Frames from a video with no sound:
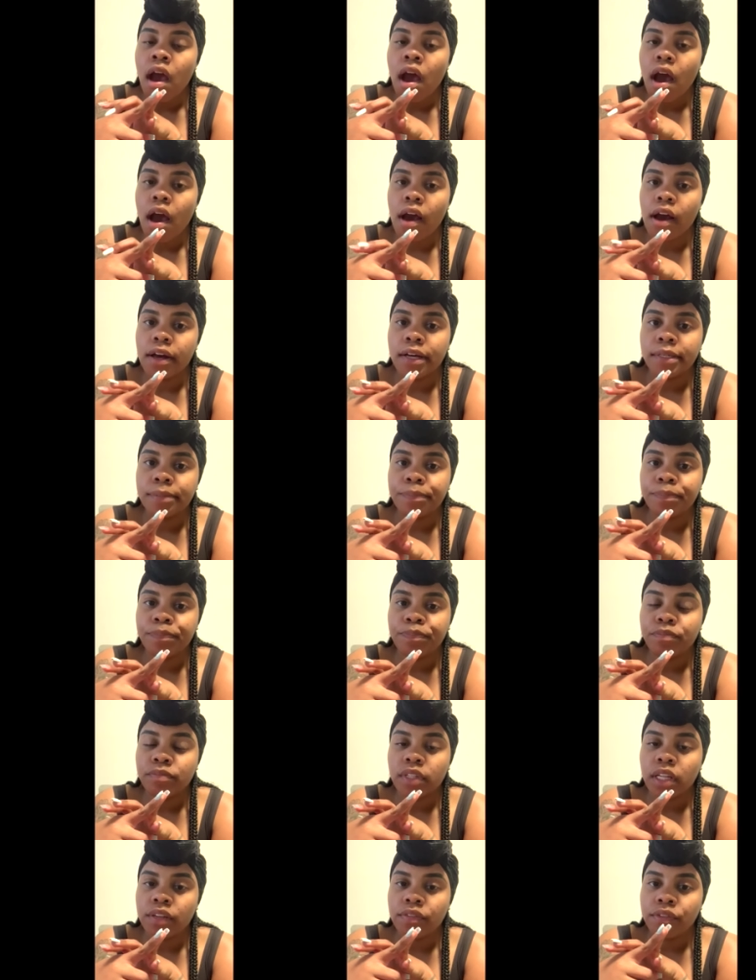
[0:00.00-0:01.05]

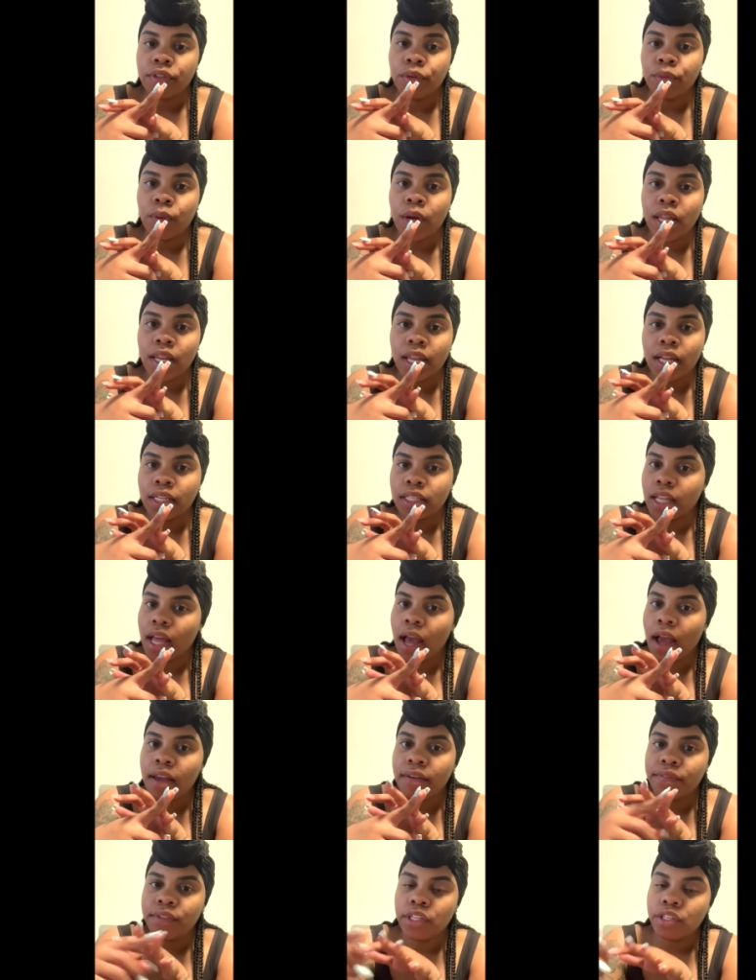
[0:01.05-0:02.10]
If you want like
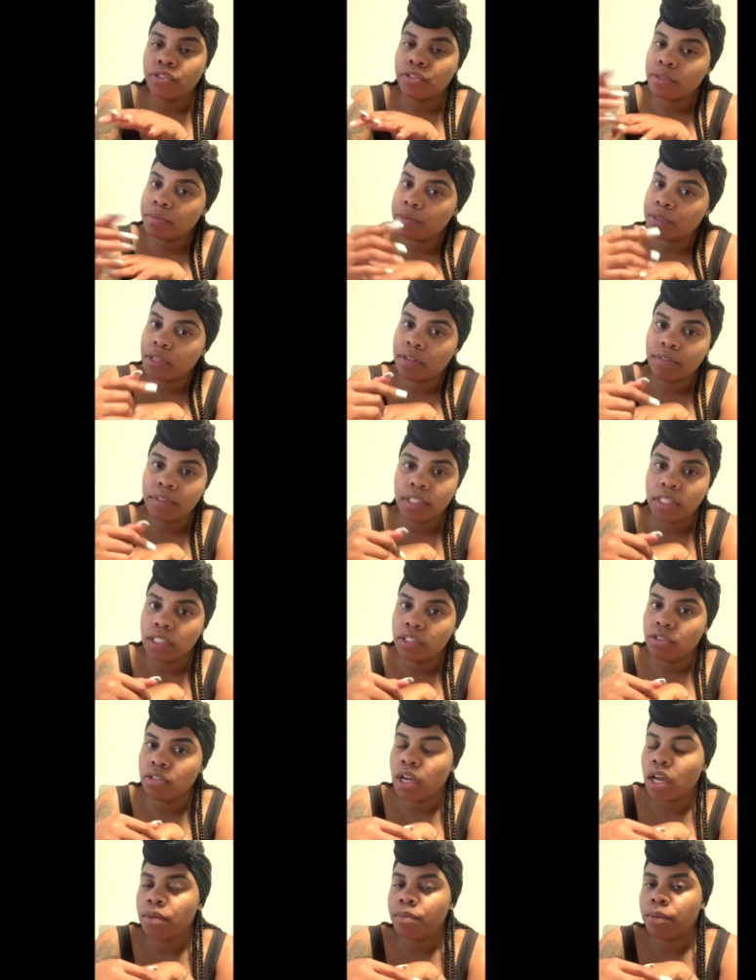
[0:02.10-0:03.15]
the IV drip services,
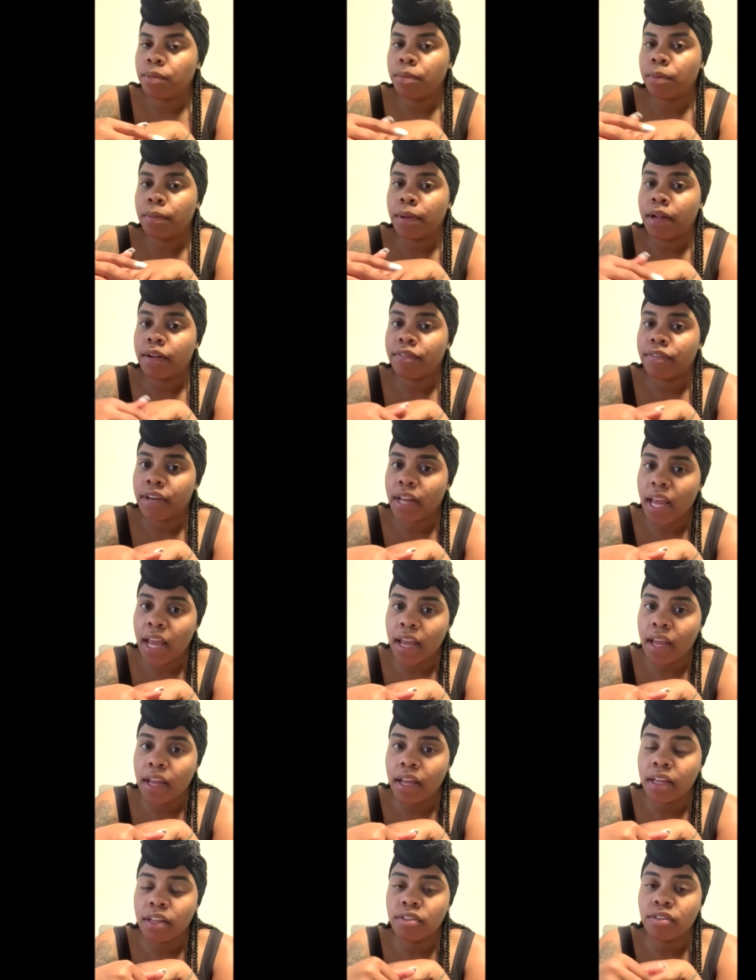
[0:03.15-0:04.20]
you got to be prepared for
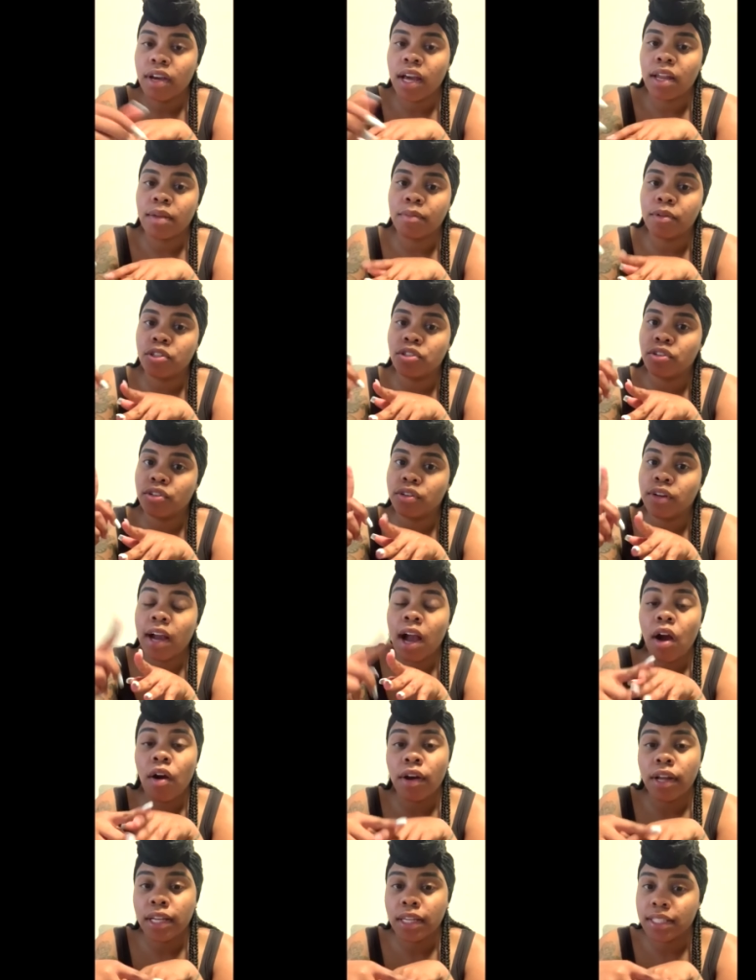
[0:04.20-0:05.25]
that. You got to make sure you got
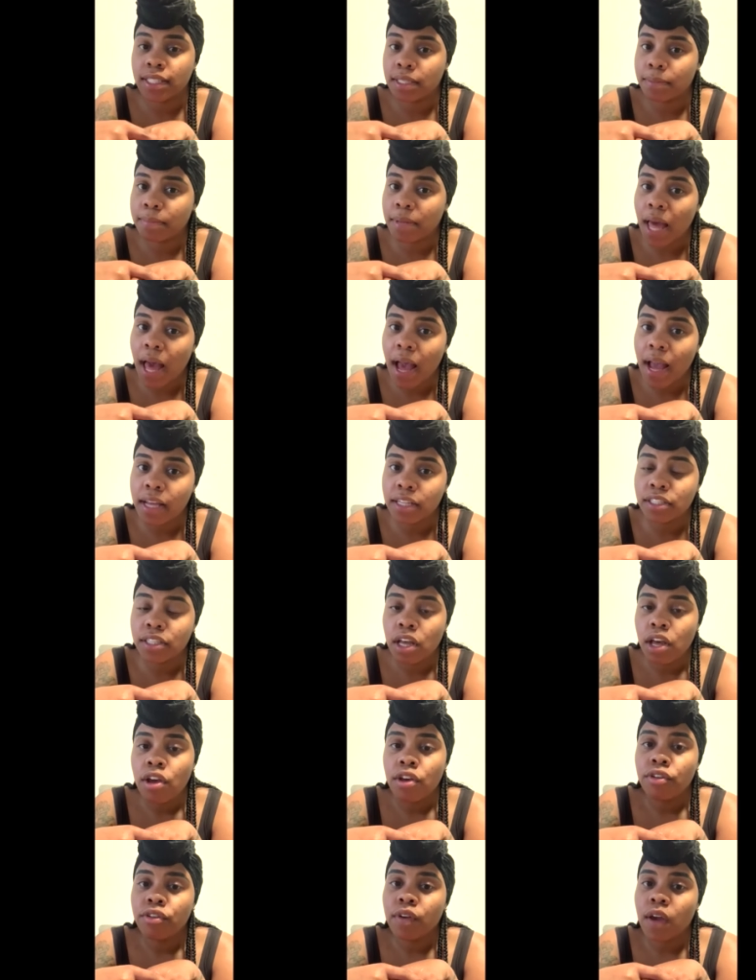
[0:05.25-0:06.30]
all your supplies.
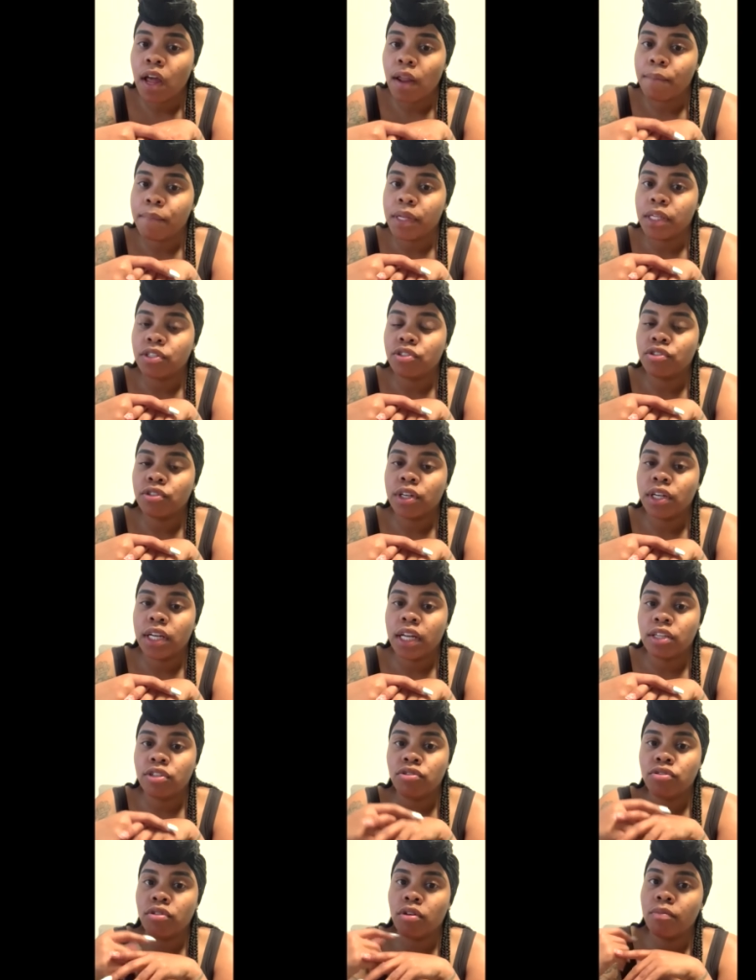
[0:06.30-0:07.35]
You got to make sure
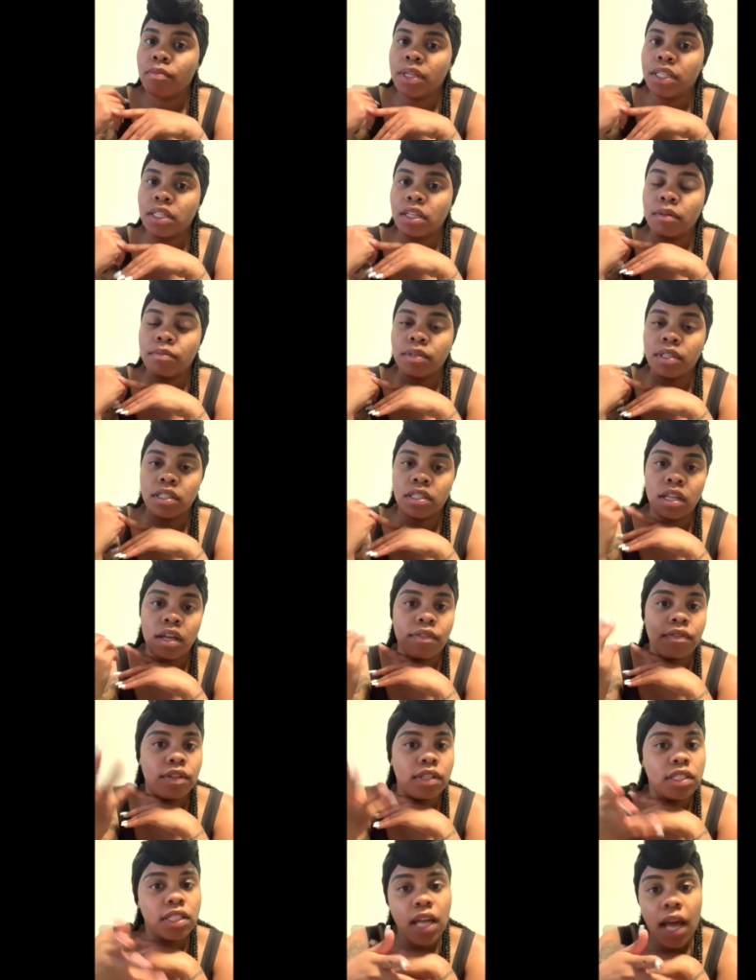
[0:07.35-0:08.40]
that you don't mess up the stuff
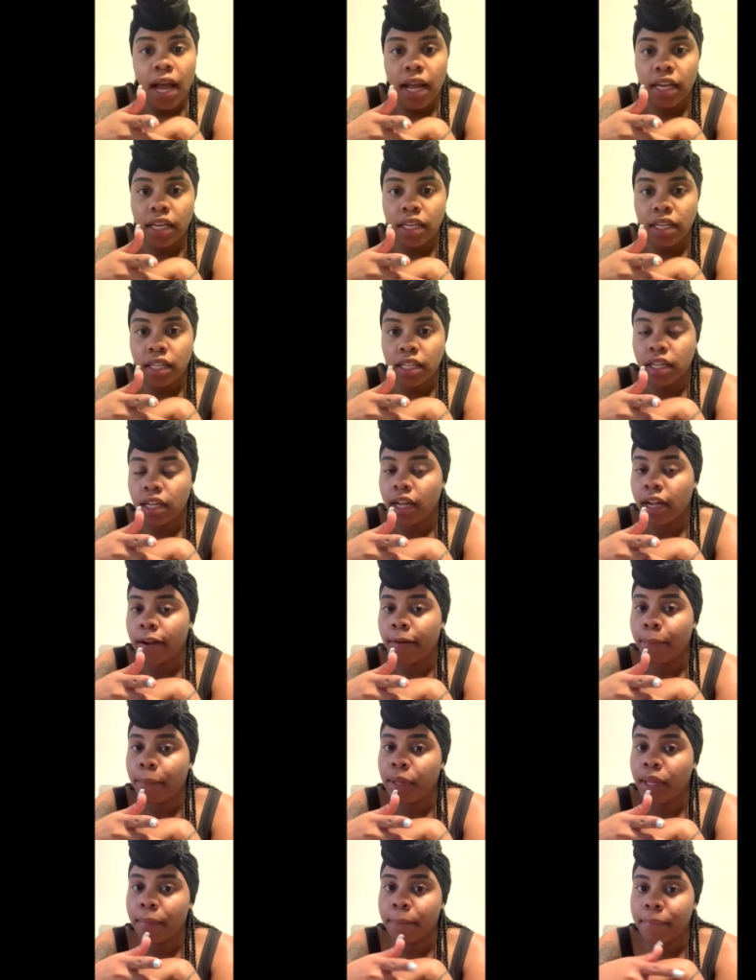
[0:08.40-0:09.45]
inside the
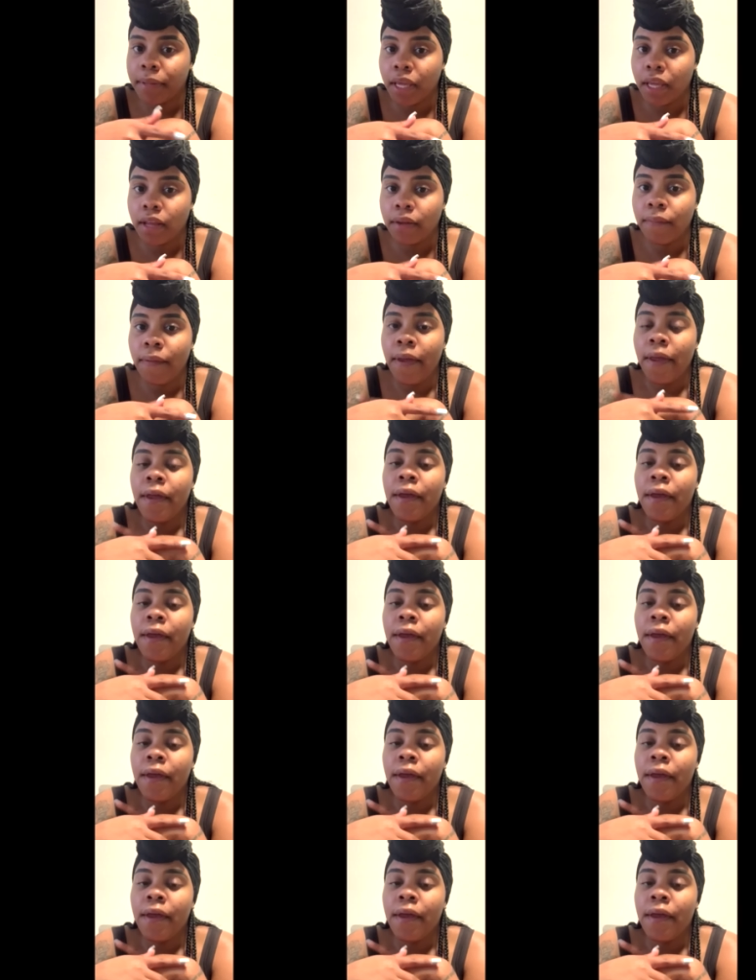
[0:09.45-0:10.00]
Airbnb.